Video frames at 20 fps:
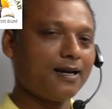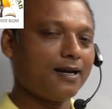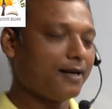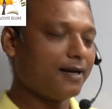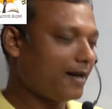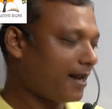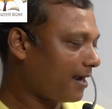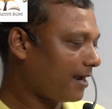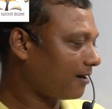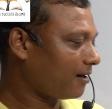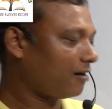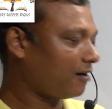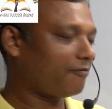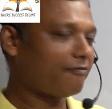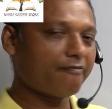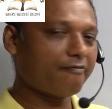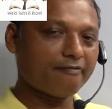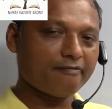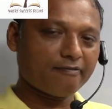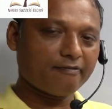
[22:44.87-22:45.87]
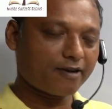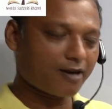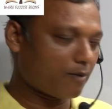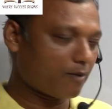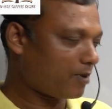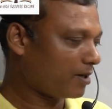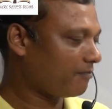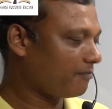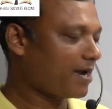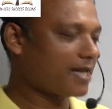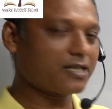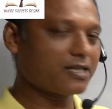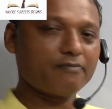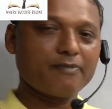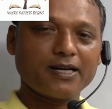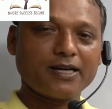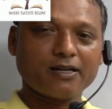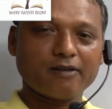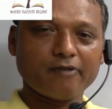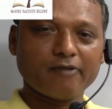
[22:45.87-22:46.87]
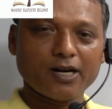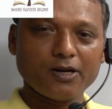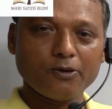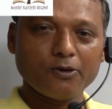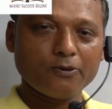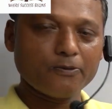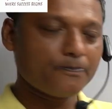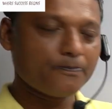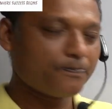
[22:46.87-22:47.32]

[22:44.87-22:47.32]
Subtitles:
lack of common measurement of value,